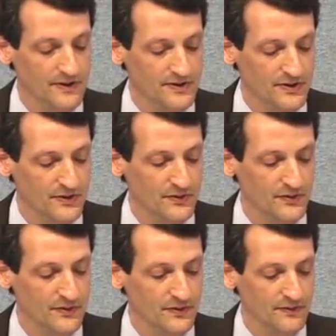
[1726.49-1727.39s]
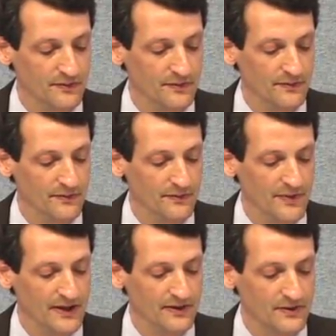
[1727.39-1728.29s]
to
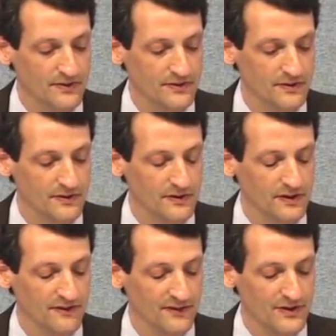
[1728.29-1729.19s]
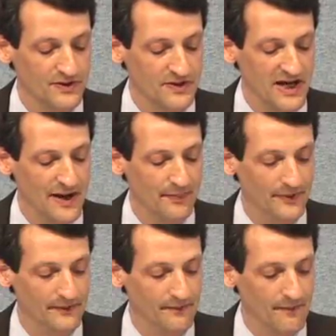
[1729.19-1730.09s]
make those conversions happen.
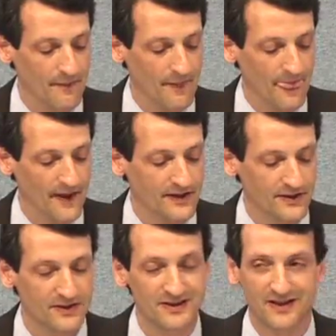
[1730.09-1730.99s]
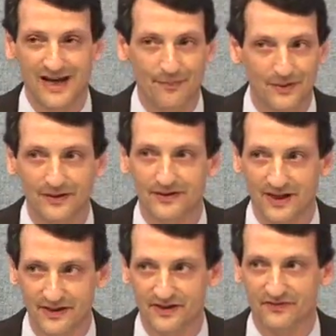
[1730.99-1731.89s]
So this is capital
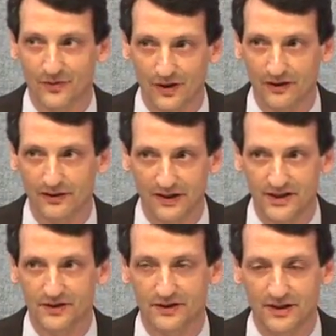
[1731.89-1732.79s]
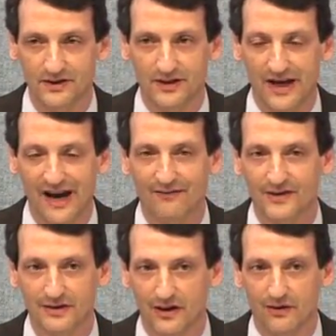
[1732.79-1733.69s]
intensive work. The
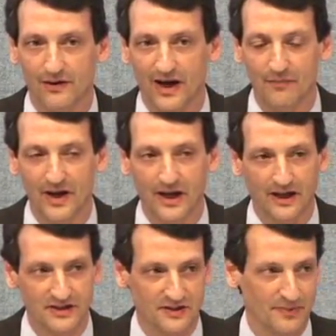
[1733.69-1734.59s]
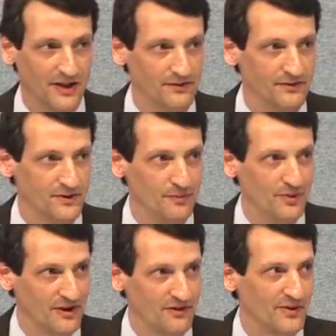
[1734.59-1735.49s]
average loan I make is about
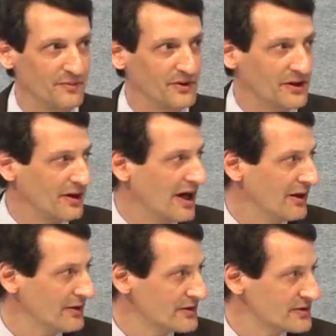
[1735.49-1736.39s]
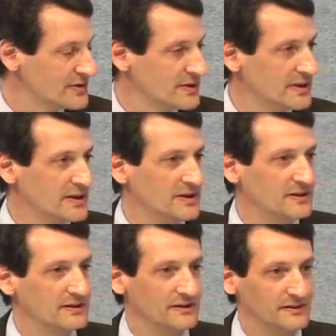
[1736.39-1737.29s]
$2.3 million.
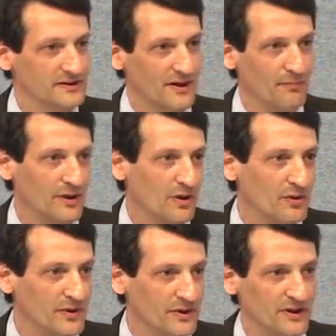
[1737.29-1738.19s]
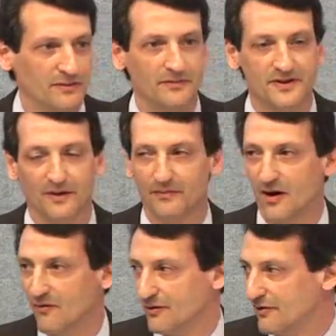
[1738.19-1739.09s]
Some below $1 million, some
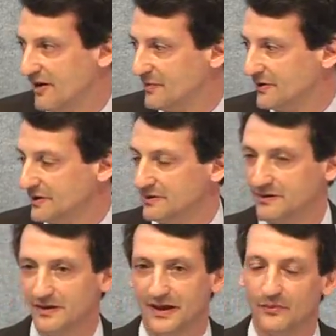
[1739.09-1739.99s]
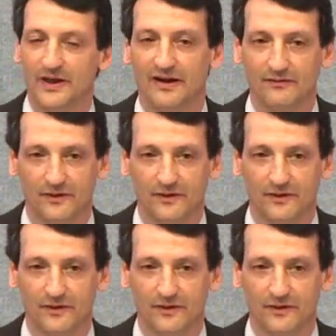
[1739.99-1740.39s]
over $5 million. And we have